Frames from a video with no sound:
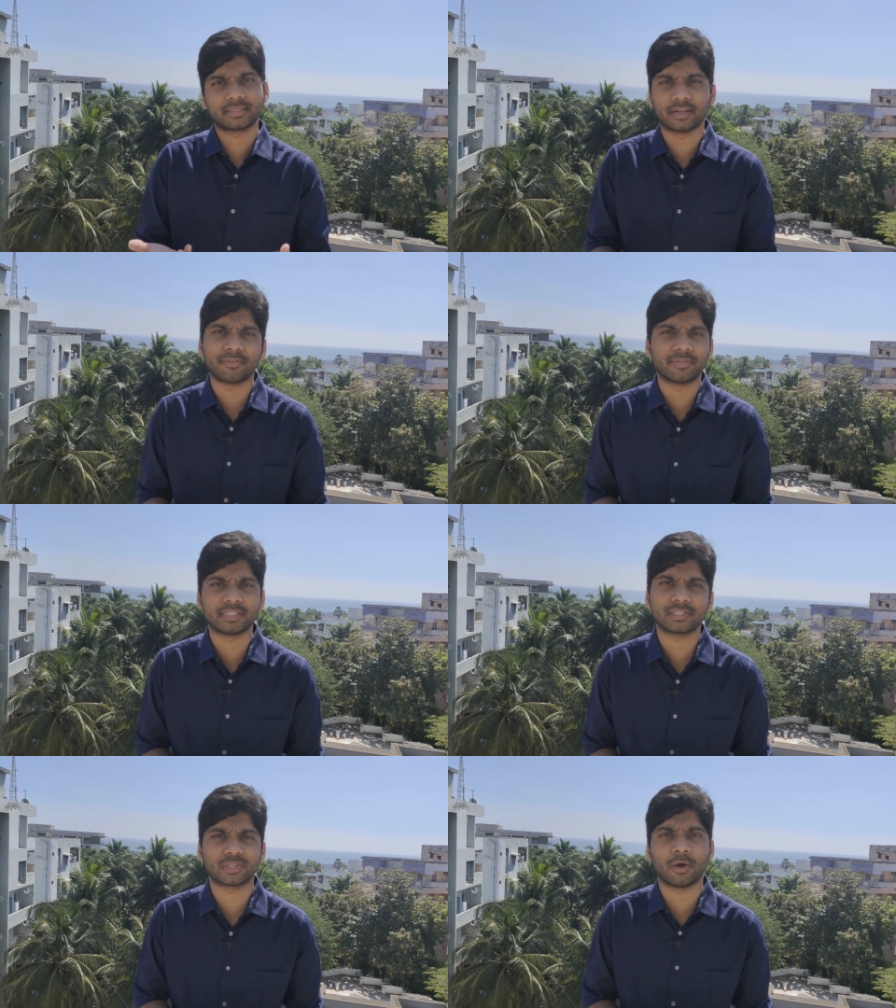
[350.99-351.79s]
server,
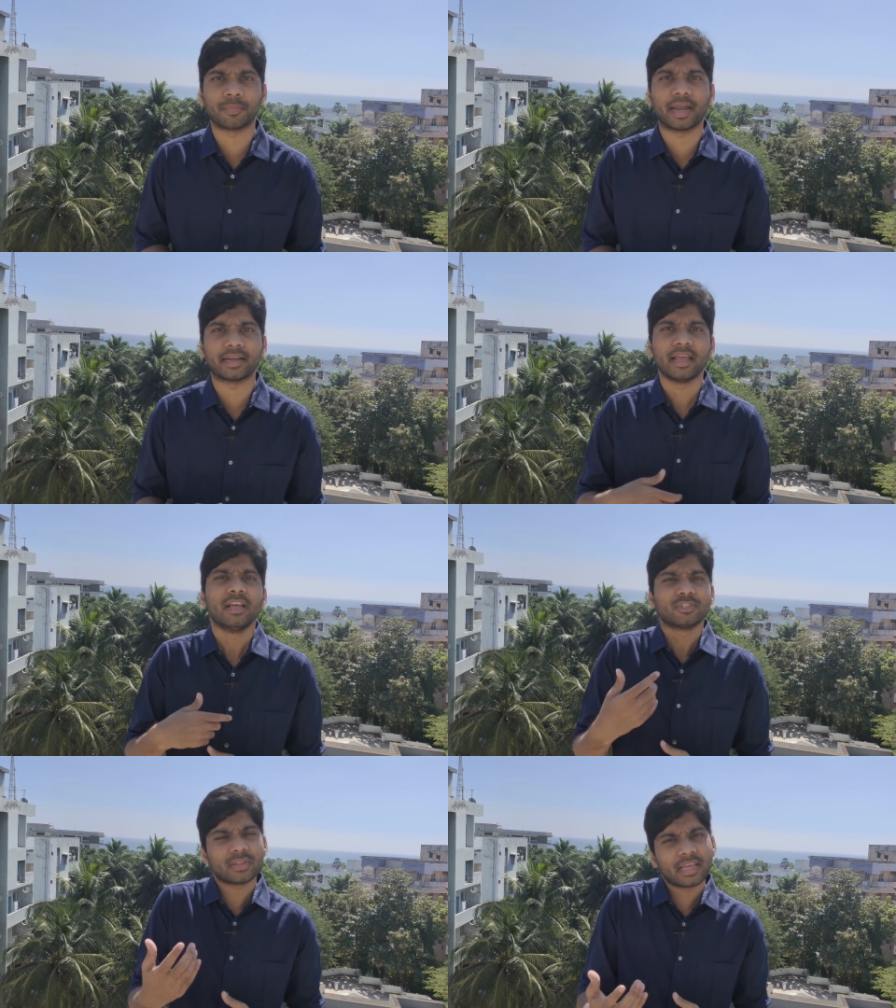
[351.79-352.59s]
which is Tomcat.
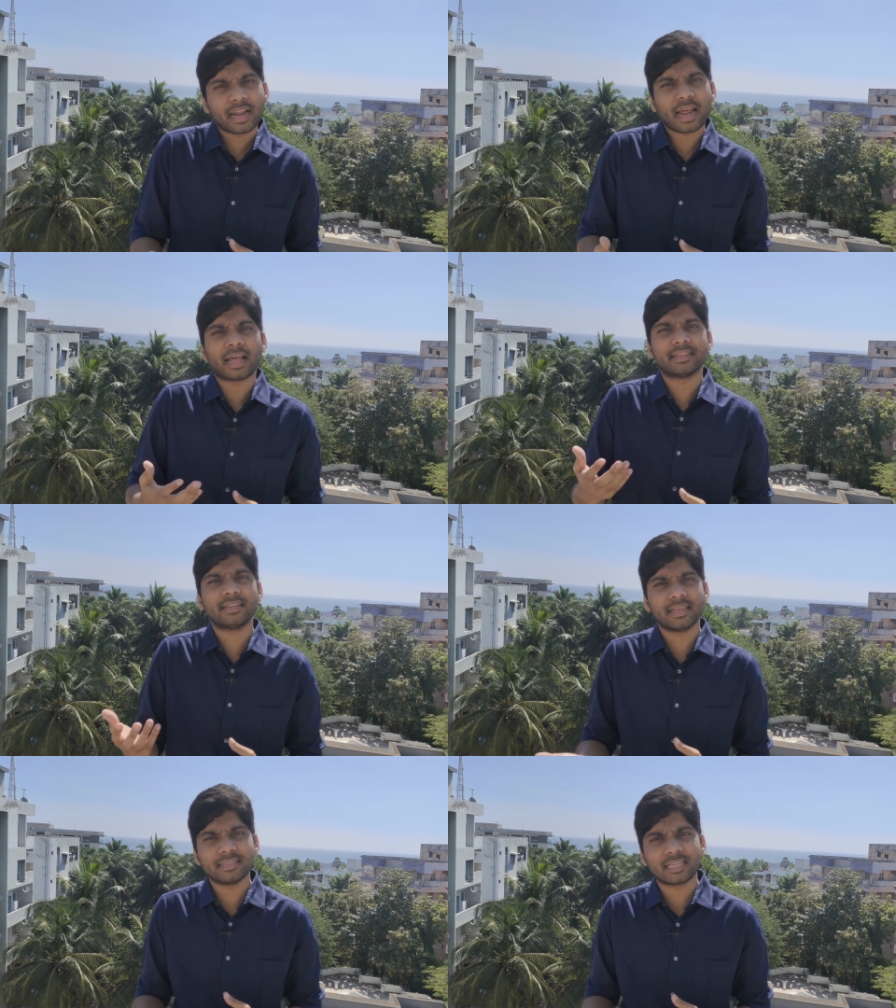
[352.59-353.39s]
So there are
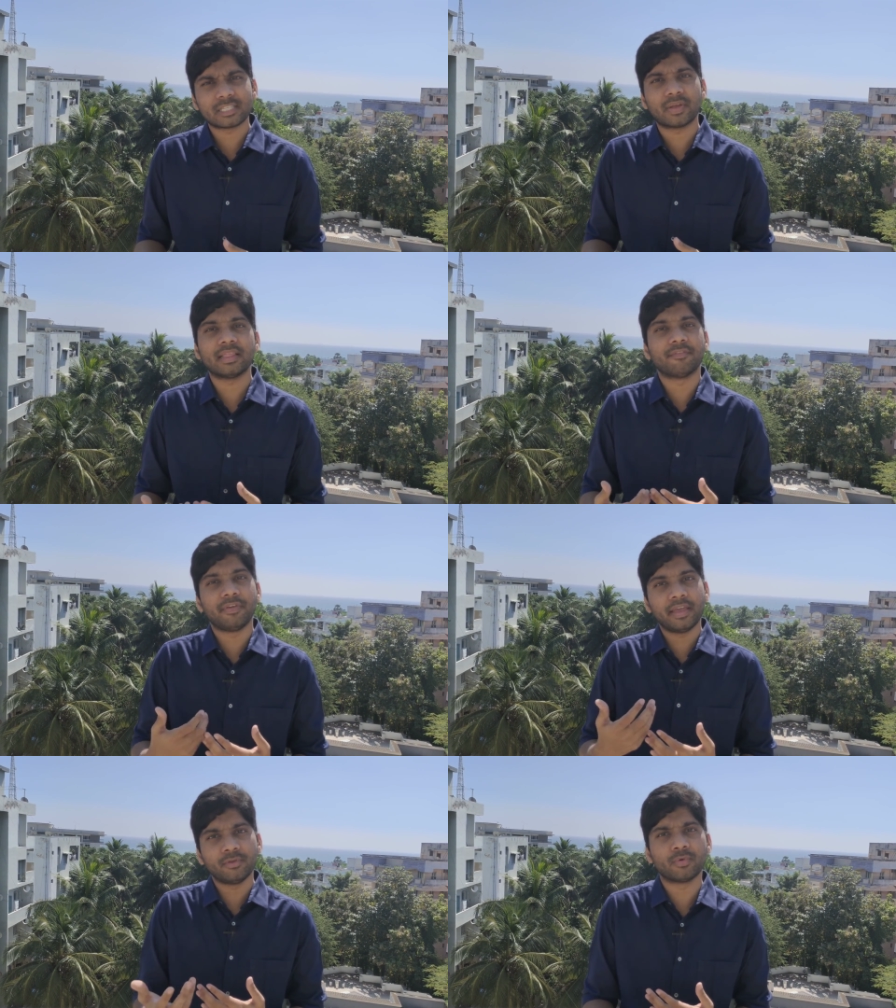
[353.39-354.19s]
other things as well, the
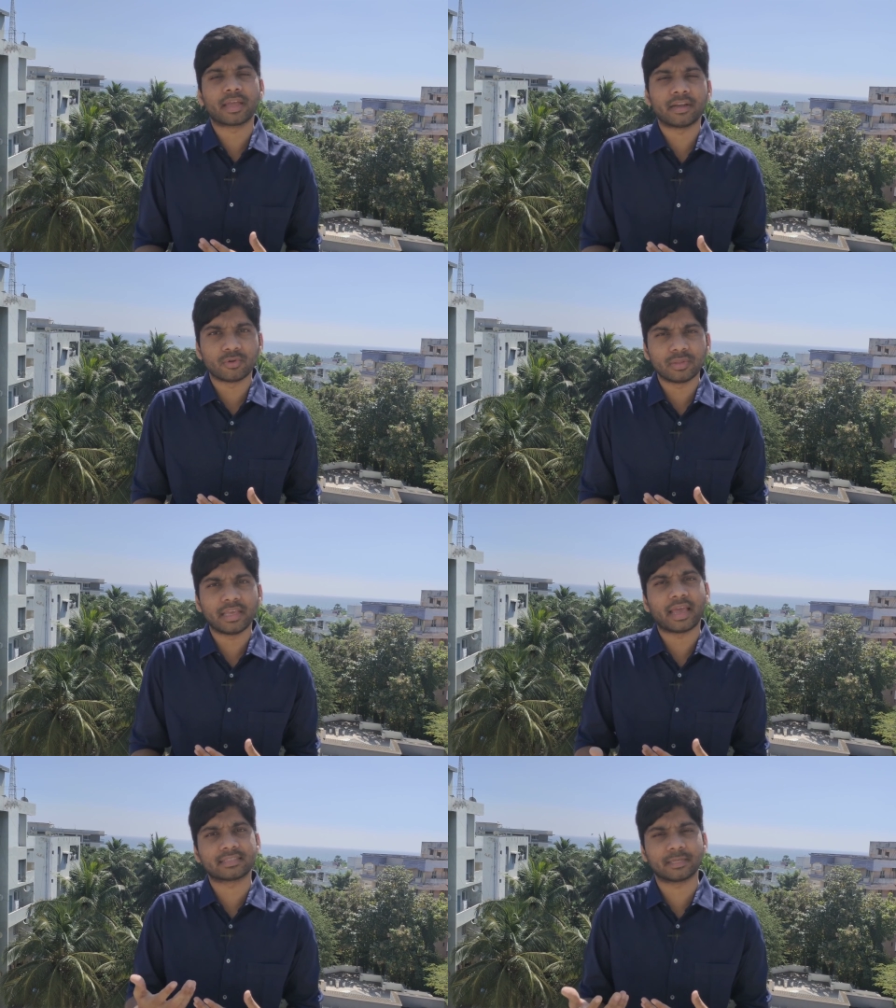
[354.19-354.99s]
way you can do
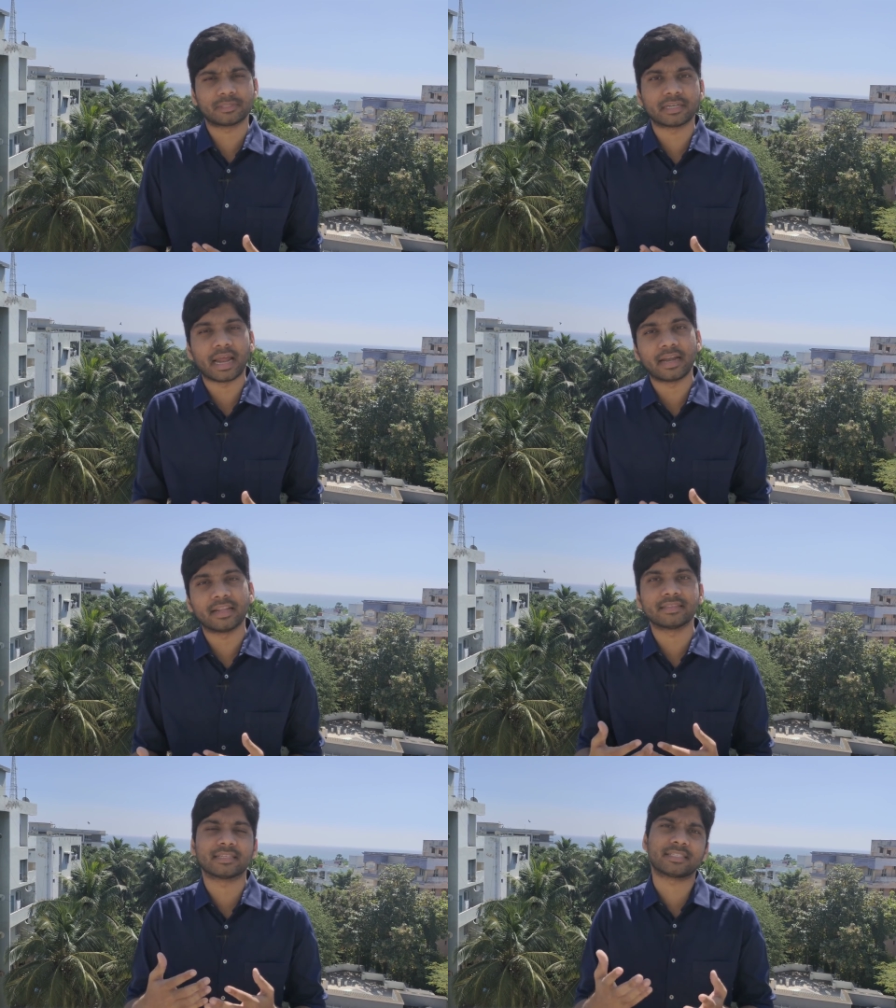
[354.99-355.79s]
the exception
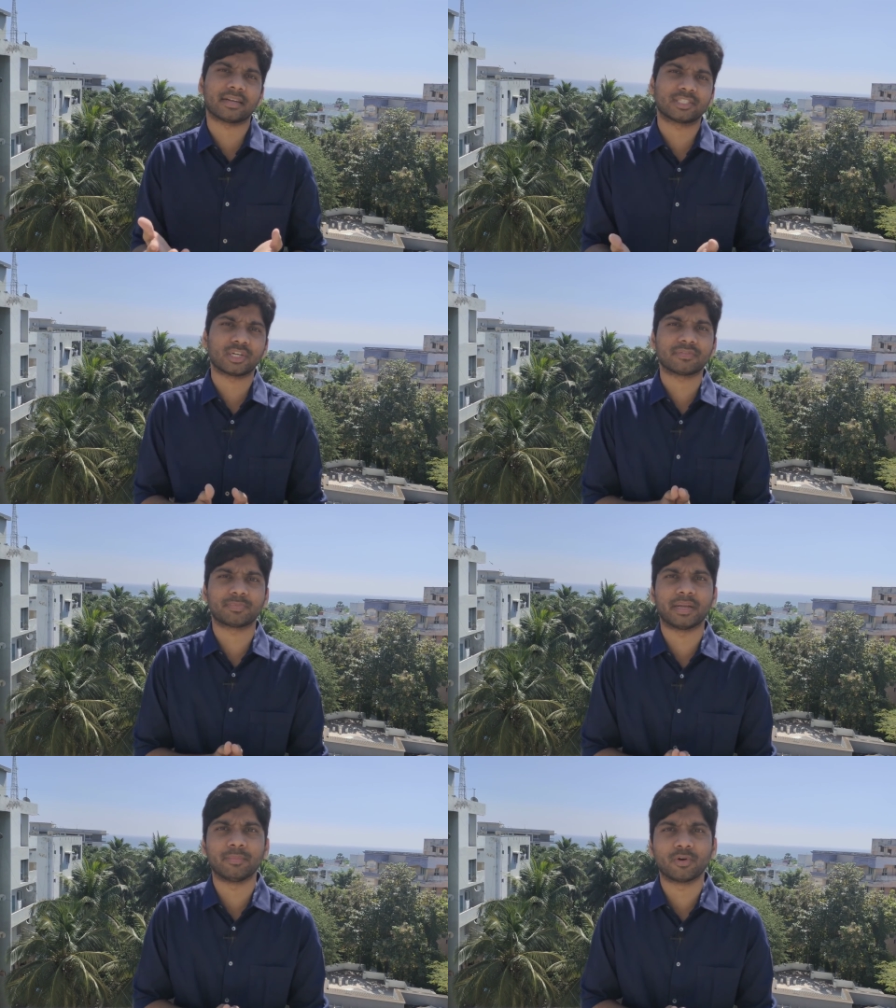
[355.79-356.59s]
handling, the structure of
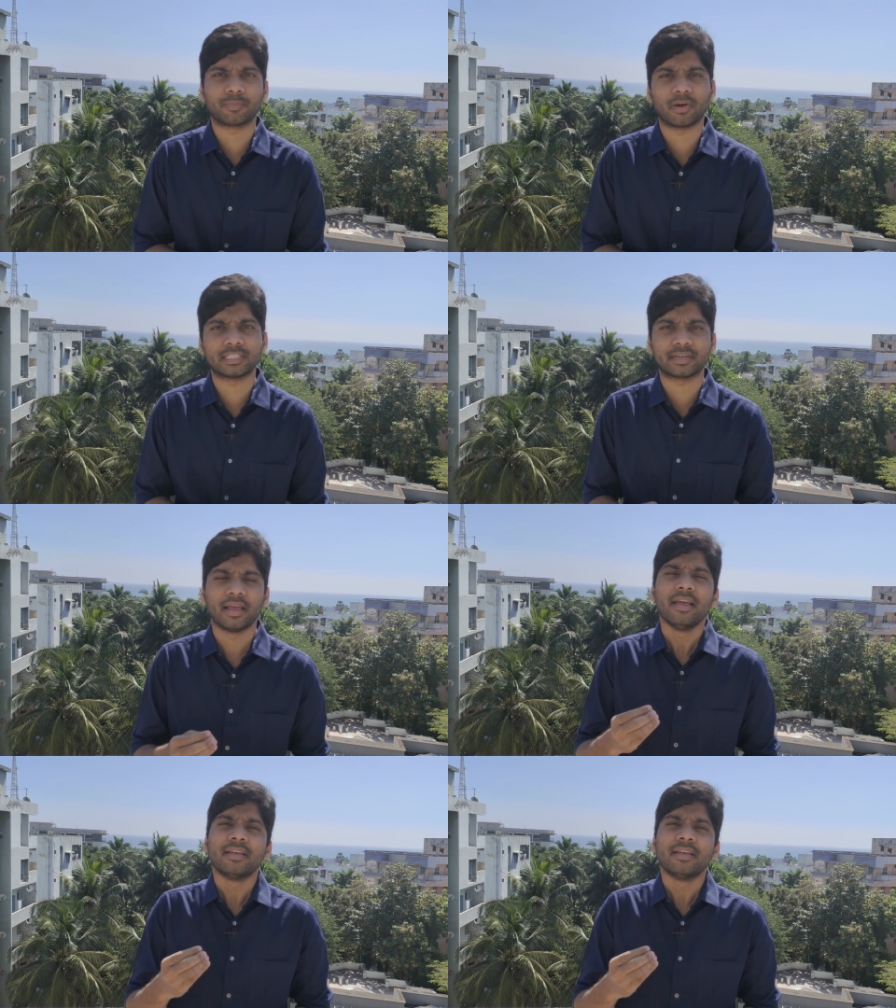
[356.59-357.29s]
Spring Boot project.